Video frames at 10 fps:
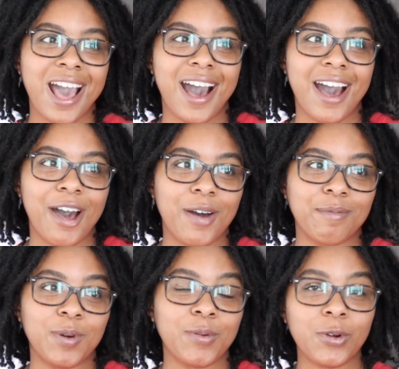
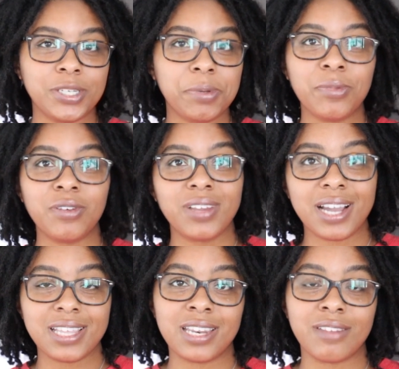but we're going to be moving
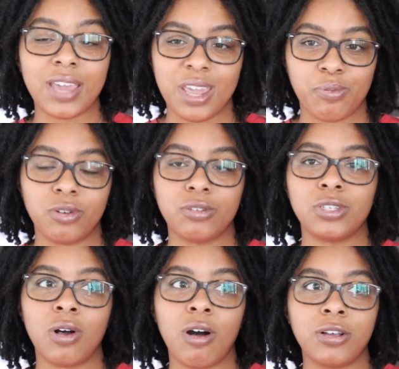at the end of April.
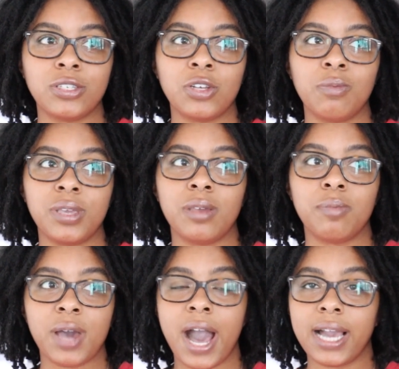So I'll also be
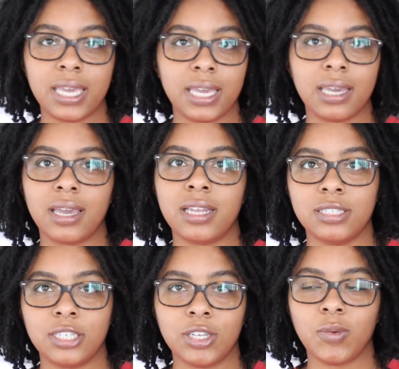packing
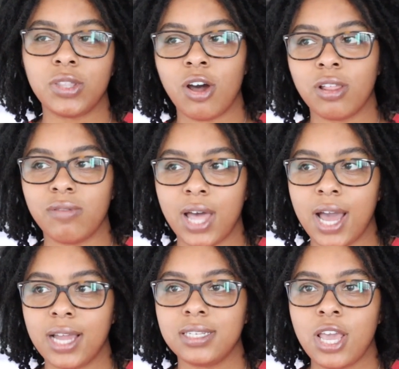and dealing with all of
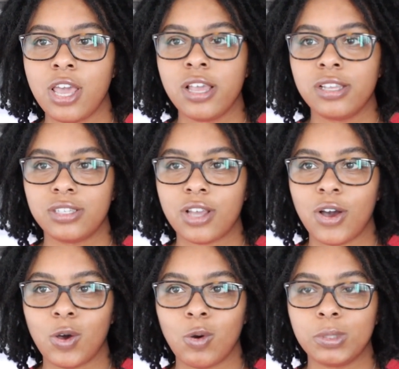that.
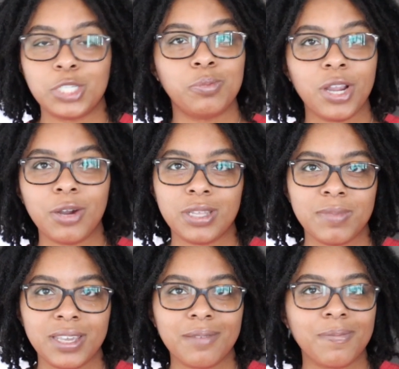So just bear with
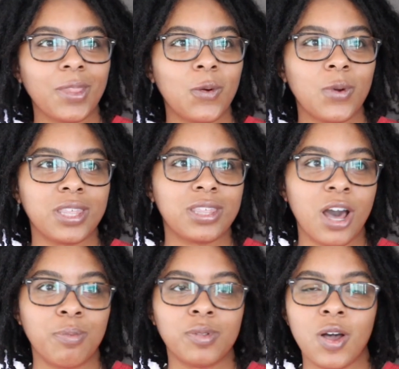me with the
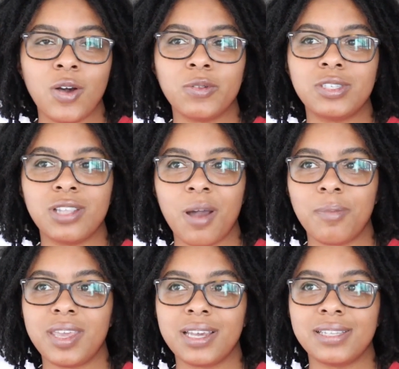uploads
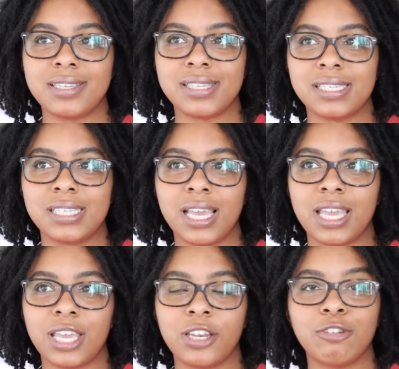not being
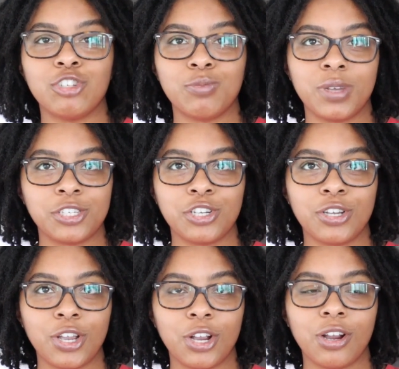consistent. You know, just make sure
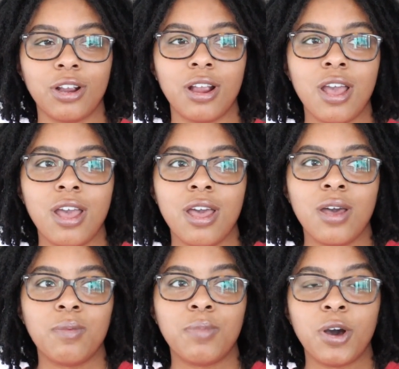your
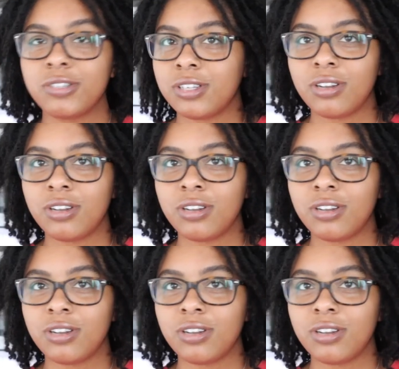post